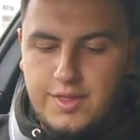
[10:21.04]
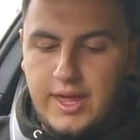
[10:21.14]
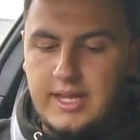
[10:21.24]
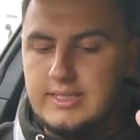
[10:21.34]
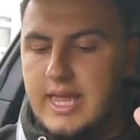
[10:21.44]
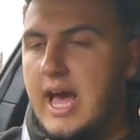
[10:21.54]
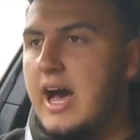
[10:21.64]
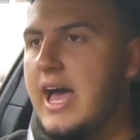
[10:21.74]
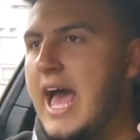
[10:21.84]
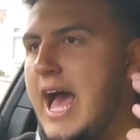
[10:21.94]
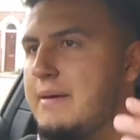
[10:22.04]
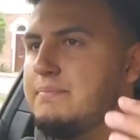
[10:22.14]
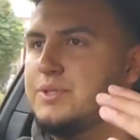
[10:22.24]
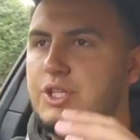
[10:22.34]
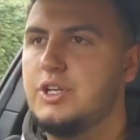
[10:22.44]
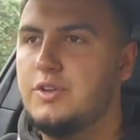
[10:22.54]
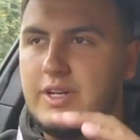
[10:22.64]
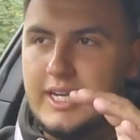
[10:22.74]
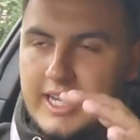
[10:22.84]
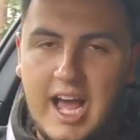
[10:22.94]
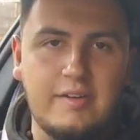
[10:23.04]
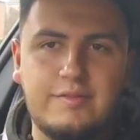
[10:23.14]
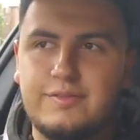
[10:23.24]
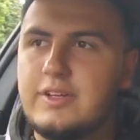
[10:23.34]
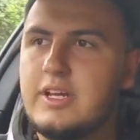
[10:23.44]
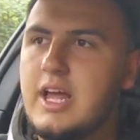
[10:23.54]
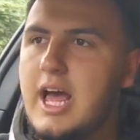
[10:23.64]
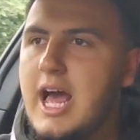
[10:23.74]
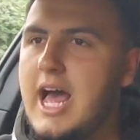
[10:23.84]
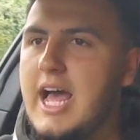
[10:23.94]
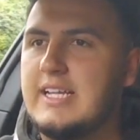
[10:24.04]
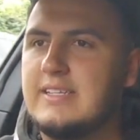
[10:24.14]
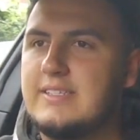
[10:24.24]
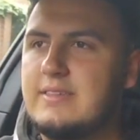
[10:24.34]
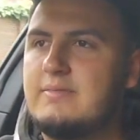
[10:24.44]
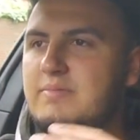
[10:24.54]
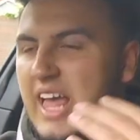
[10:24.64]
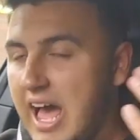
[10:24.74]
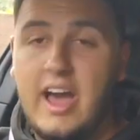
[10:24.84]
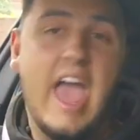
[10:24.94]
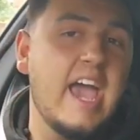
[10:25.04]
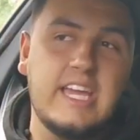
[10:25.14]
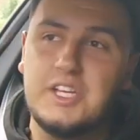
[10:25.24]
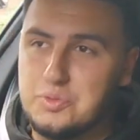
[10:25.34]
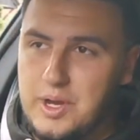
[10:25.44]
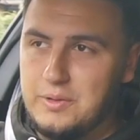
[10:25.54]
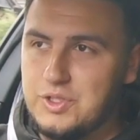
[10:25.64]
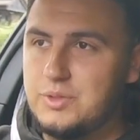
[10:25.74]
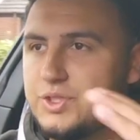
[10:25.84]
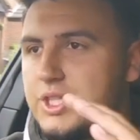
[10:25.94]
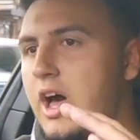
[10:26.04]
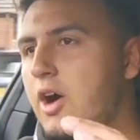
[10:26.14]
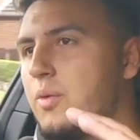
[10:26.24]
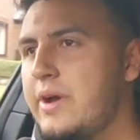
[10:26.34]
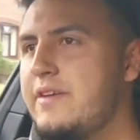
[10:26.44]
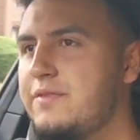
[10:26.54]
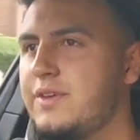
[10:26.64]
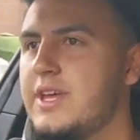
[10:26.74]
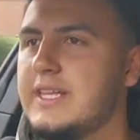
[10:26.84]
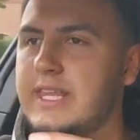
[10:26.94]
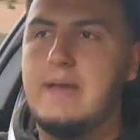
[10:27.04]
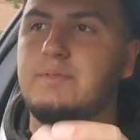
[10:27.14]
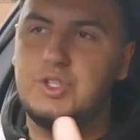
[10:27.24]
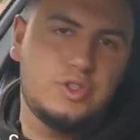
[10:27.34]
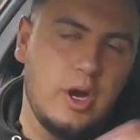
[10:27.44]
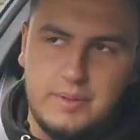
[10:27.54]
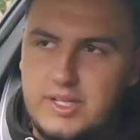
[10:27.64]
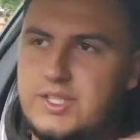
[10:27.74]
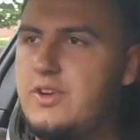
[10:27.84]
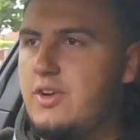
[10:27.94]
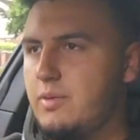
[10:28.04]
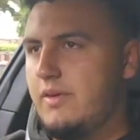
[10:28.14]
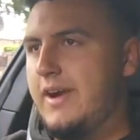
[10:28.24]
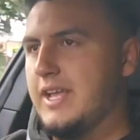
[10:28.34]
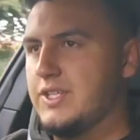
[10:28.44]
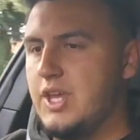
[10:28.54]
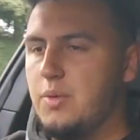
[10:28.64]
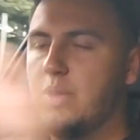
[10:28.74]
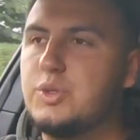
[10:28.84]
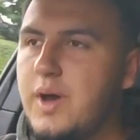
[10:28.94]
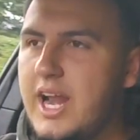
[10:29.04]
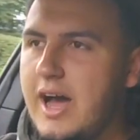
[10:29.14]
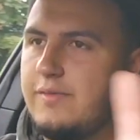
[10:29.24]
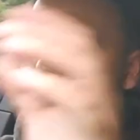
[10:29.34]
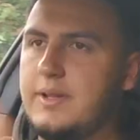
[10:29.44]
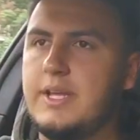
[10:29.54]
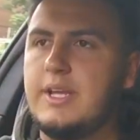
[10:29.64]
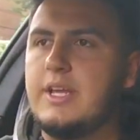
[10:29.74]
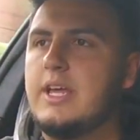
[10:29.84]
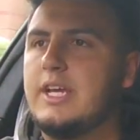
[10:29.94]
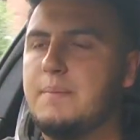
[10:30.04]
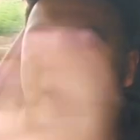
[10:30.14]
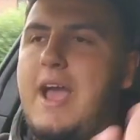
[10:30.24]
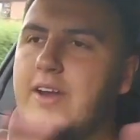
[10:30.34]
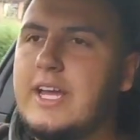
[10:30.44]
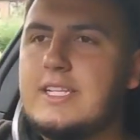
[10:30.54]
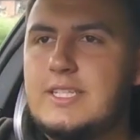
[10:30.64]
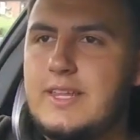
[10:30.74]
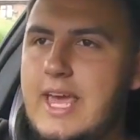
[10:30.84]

things that I absolutely love and that I hate as well. So we'll start with the M2 Comp, considering we're in it. So what do I love? Comparing it to the